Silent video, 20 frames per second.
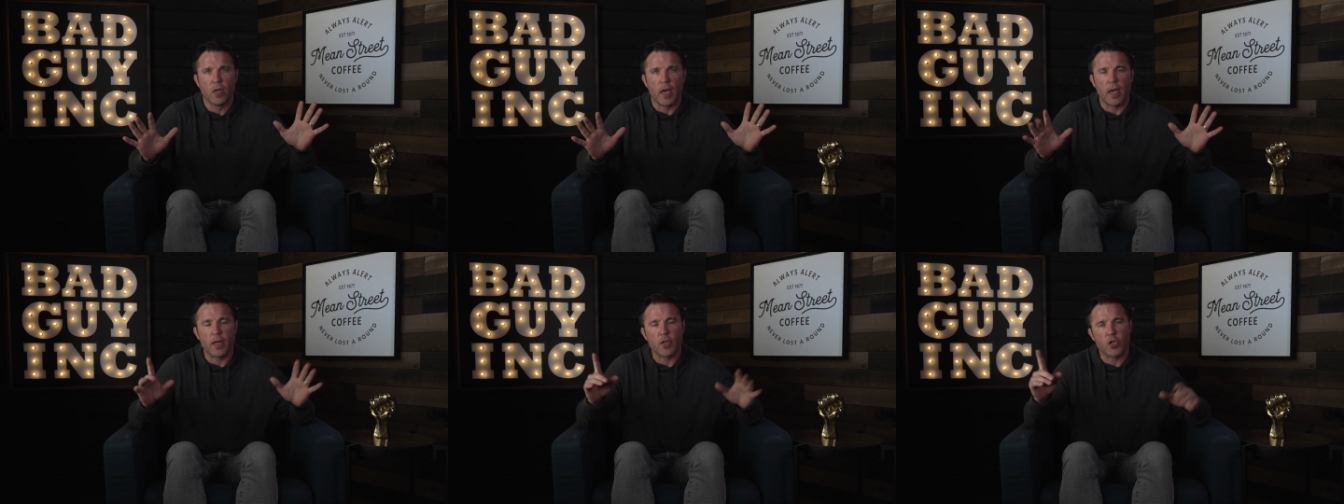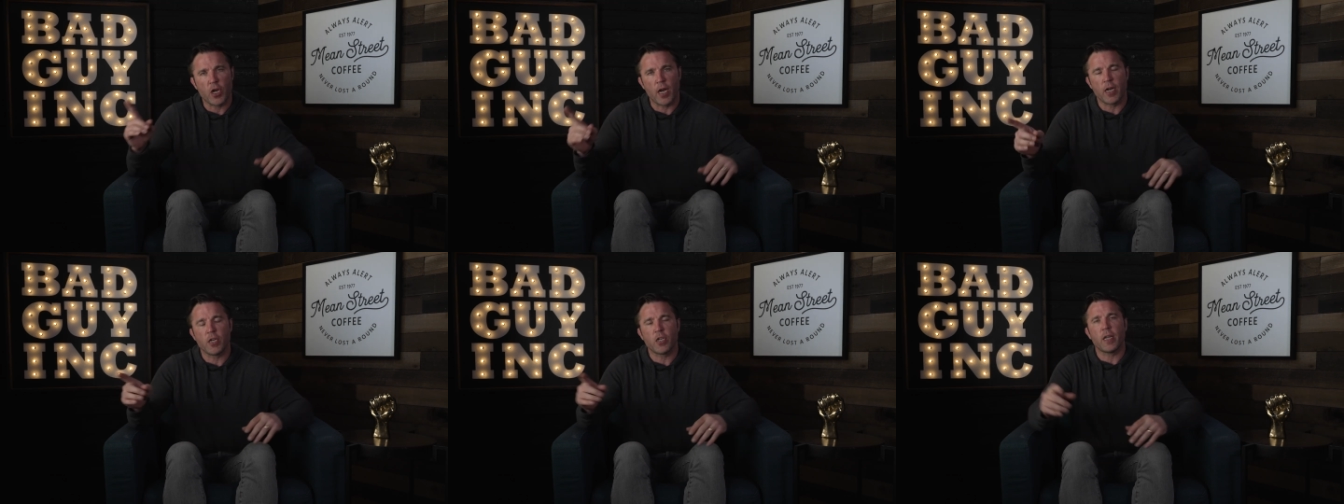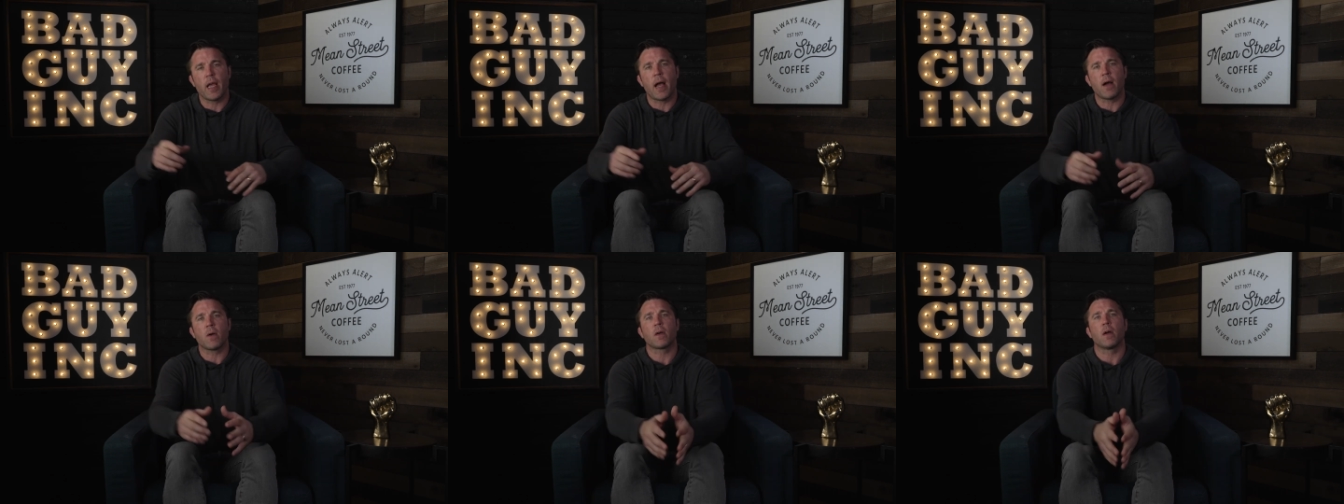and changed
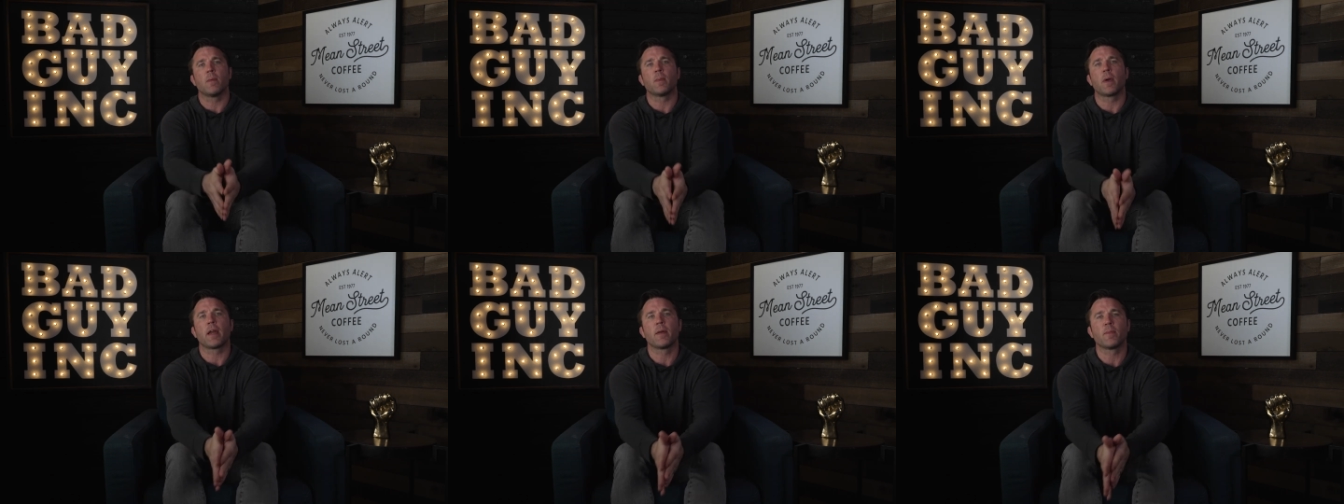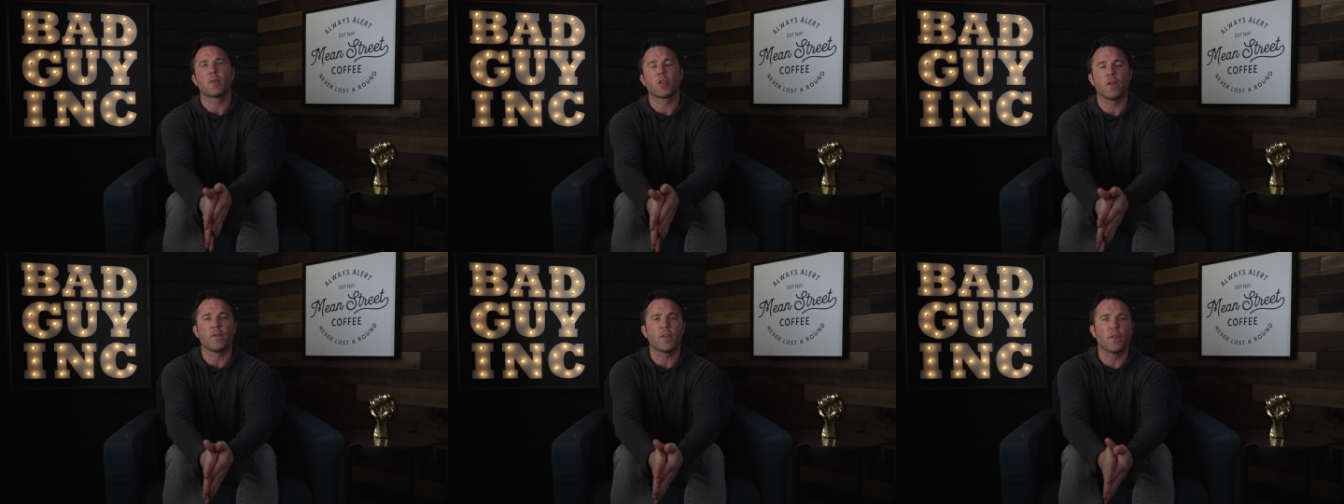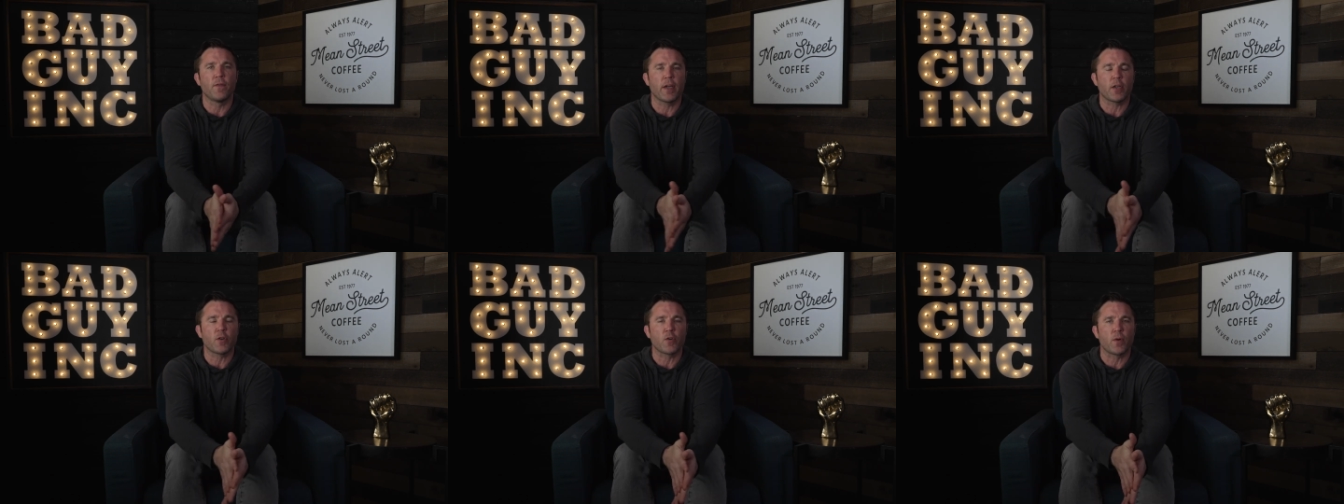the outcome, got himself
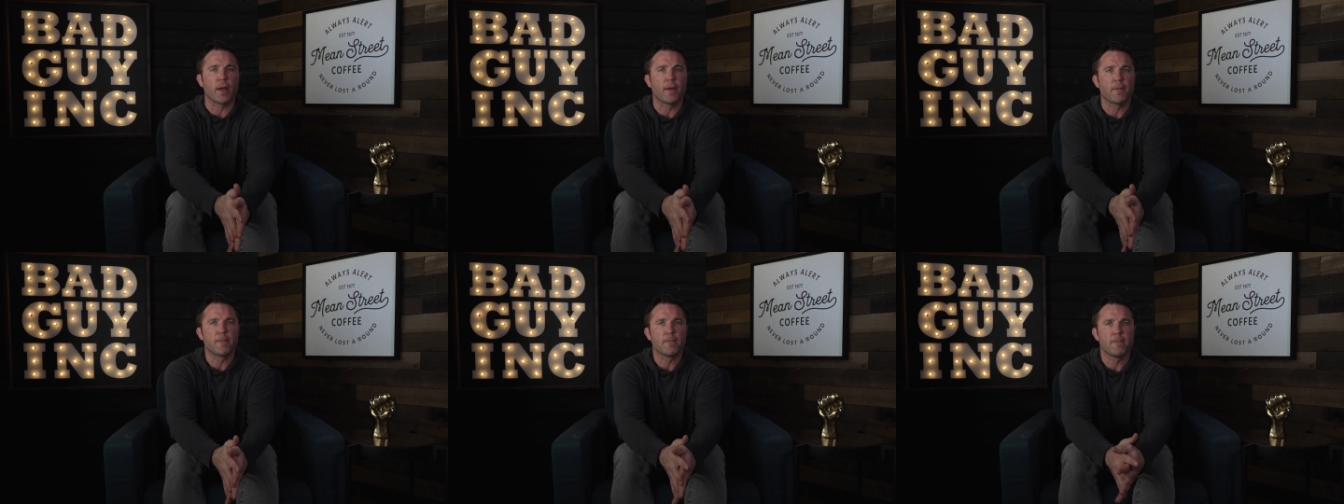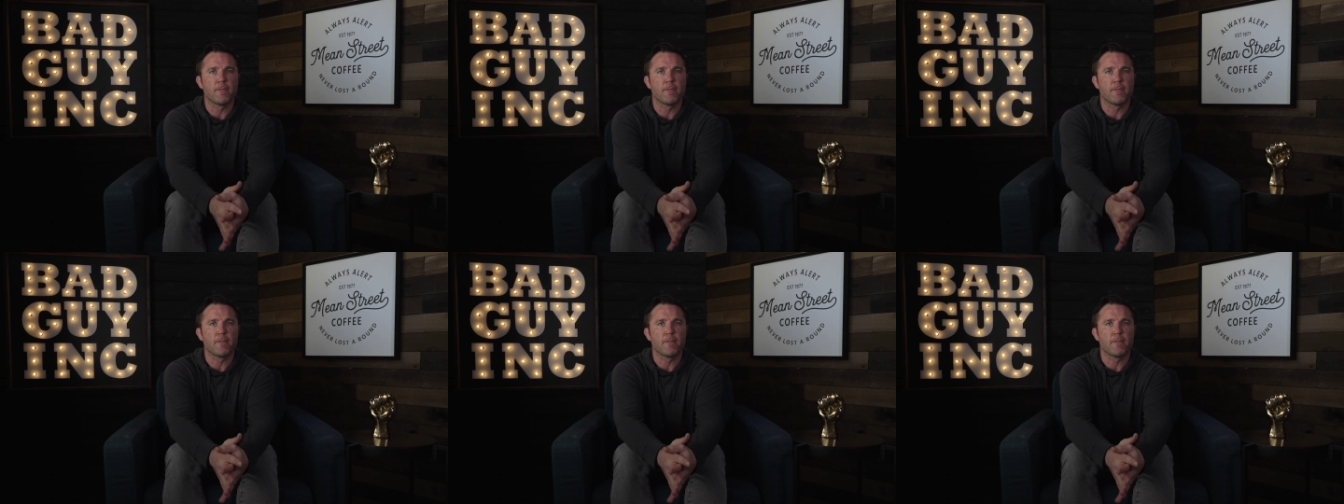the victory.